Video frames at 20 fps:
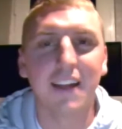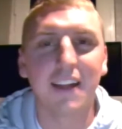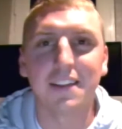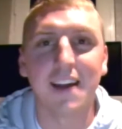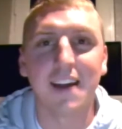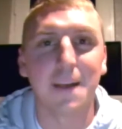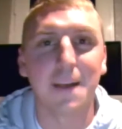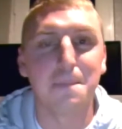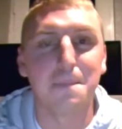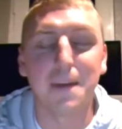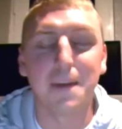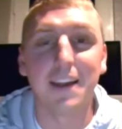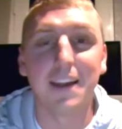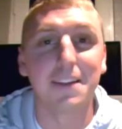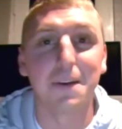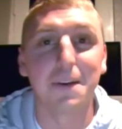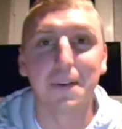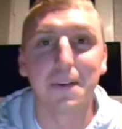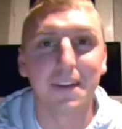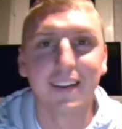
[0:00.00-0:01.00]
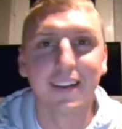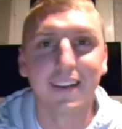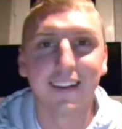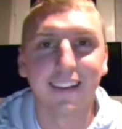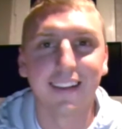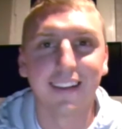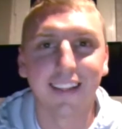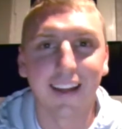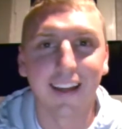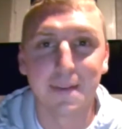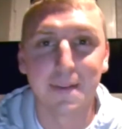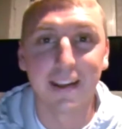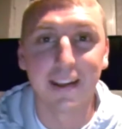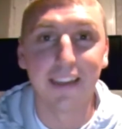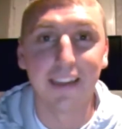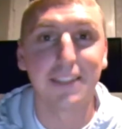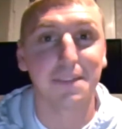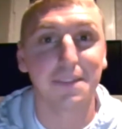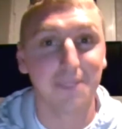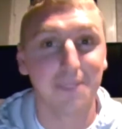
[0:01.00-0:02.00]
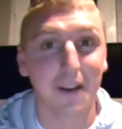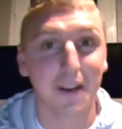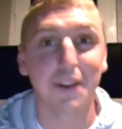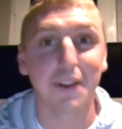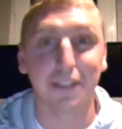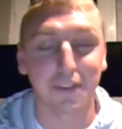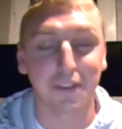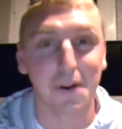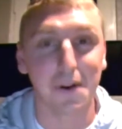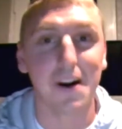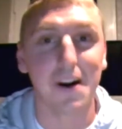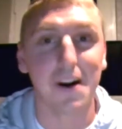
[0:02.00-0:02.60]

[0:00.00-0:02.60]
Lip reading: not a big dude. I mean, he's very strong,